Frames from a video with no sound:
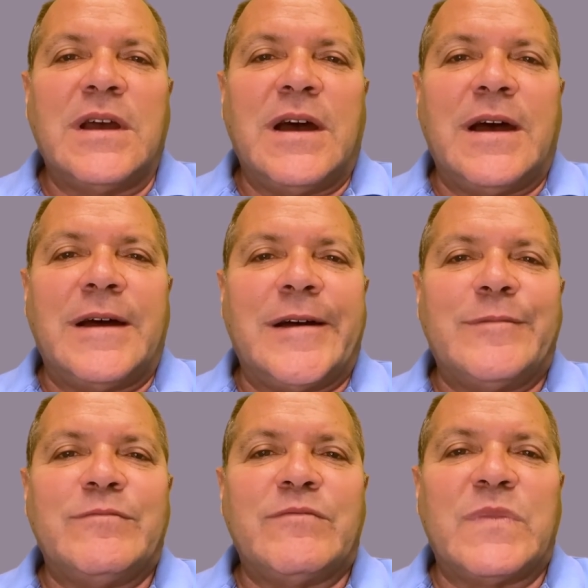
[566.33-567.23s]

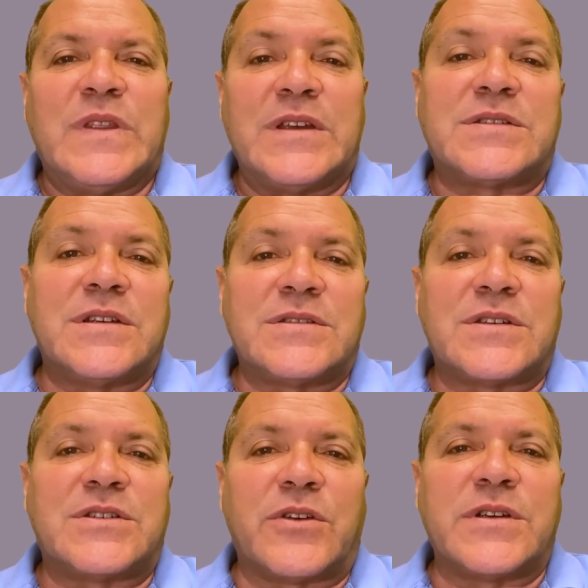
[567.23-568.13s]
um, this is
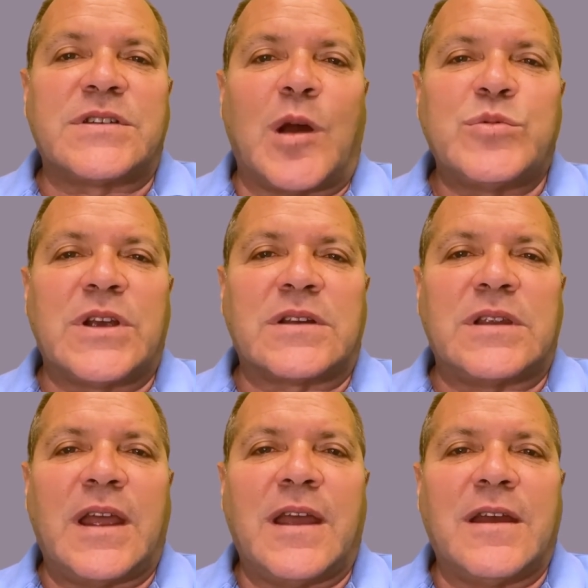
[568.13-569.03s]
a serious subject,
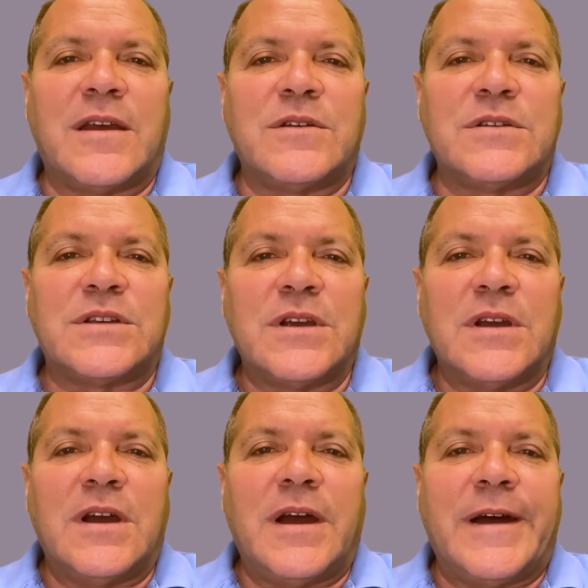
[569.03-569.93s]
and
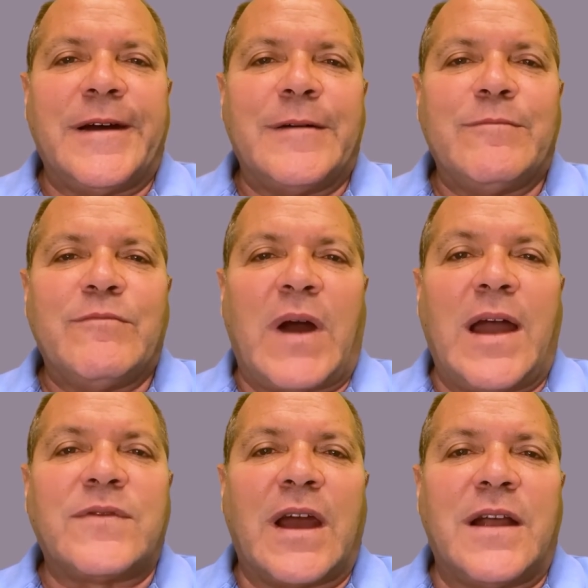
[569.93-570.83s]
um,
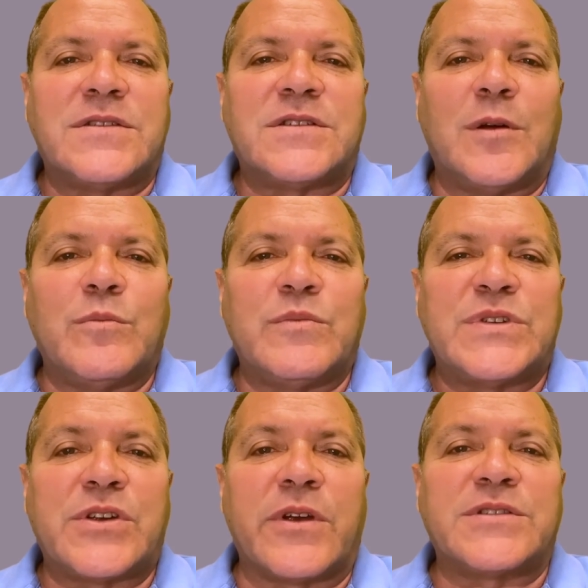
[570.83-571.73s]
I've got some
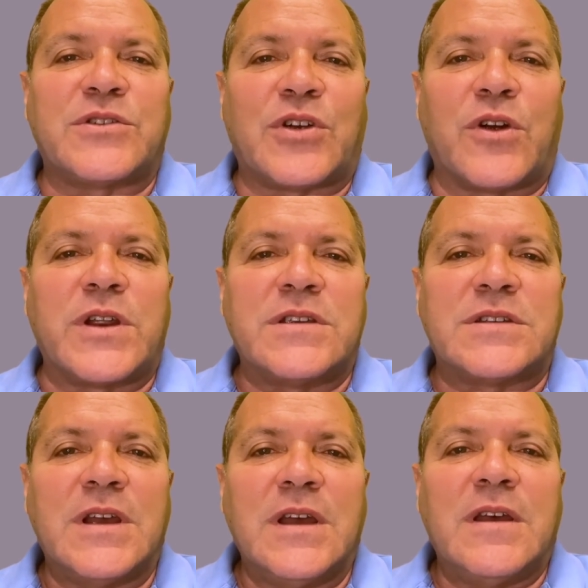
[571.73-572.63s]
serious attorneys
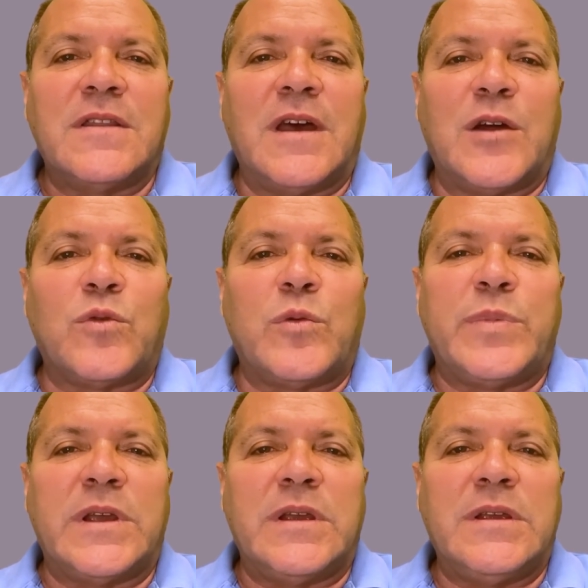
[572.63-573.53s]
that will
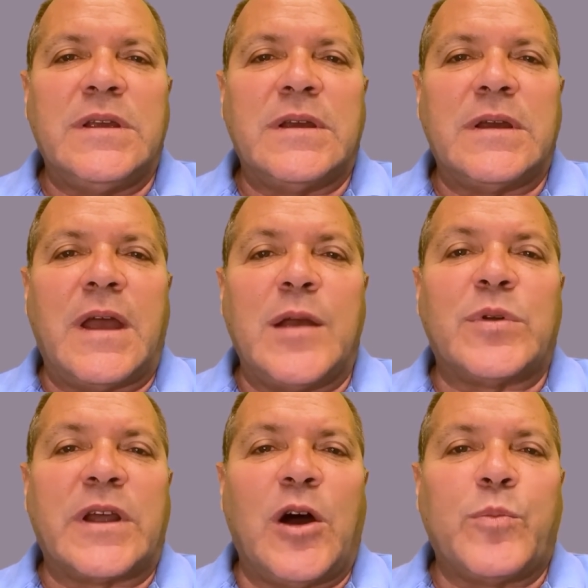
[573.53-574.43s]
be
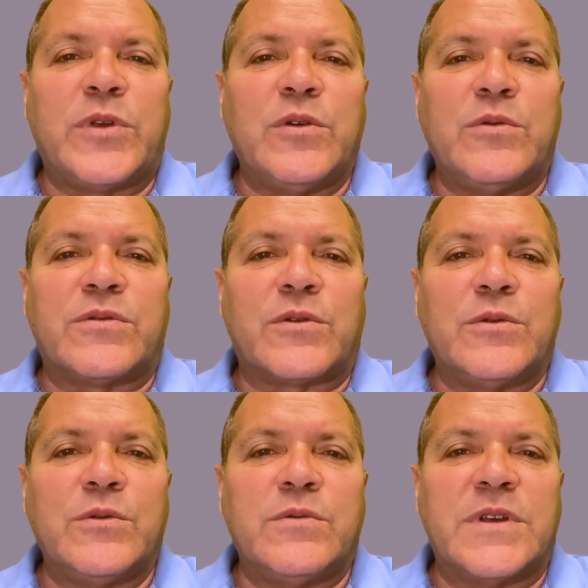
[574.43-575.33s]
able to help you
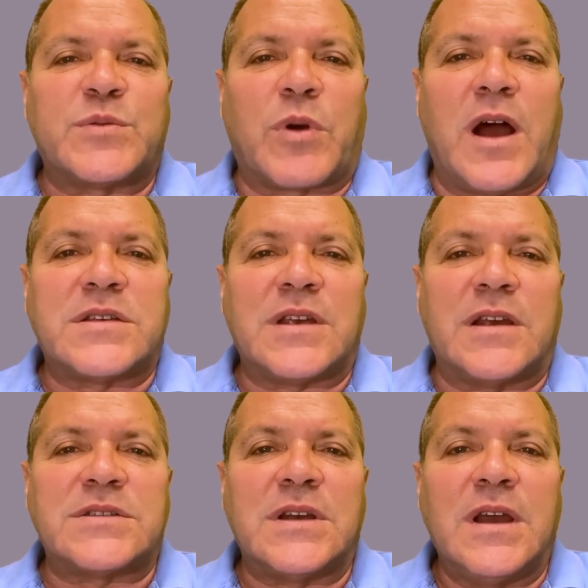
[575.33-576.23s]
through this
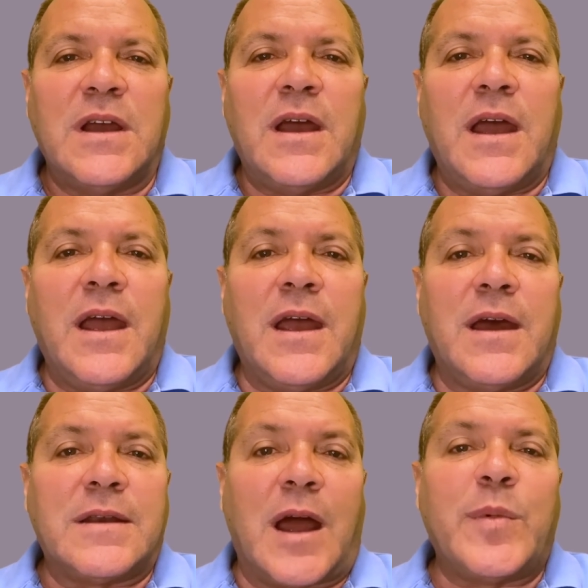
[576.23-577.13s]
process,
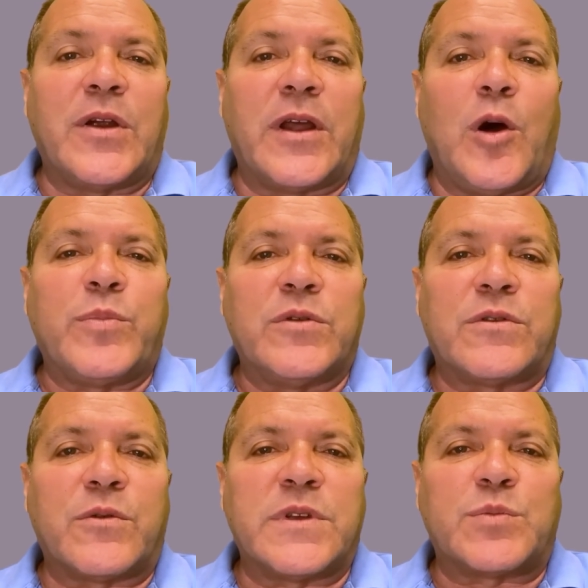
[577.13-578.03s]
and I'm here to help you
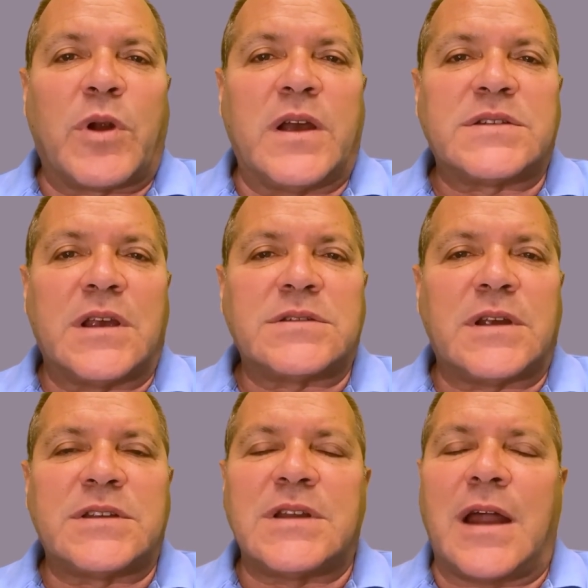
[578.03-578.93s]
through this process.
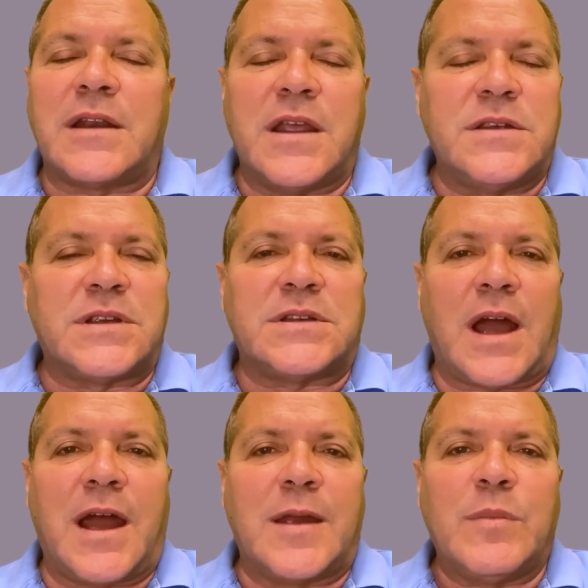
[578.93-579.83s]
It's not an easy
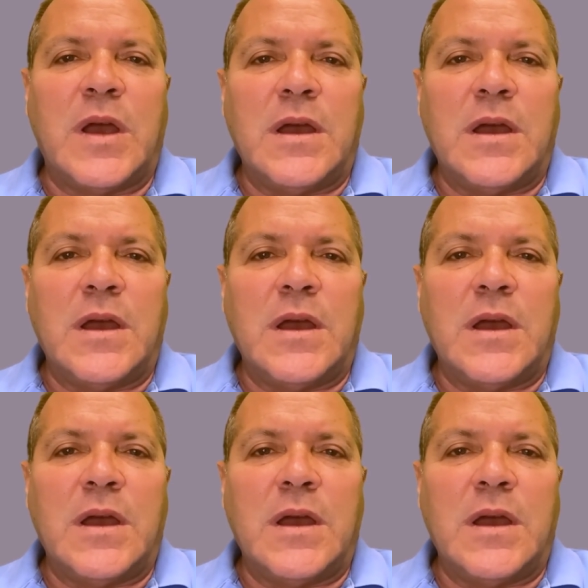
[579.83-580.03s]
time.